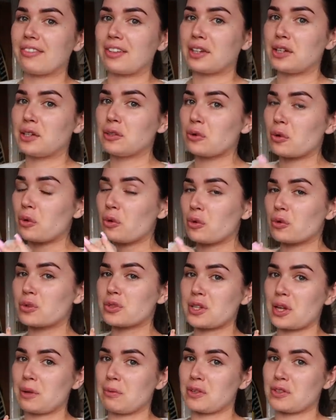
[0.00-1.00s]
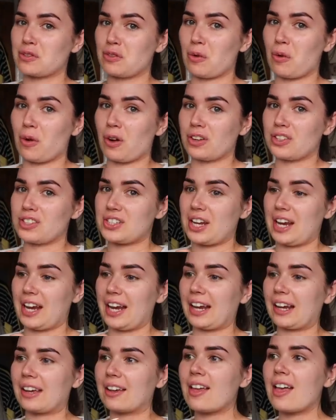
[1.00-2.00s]
Thank you all so much for
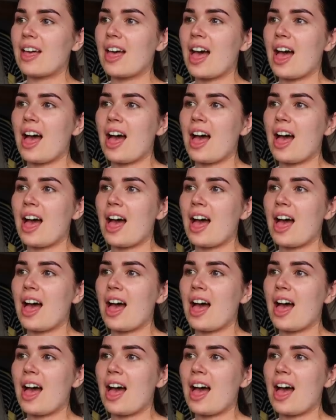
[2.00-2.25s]
watching,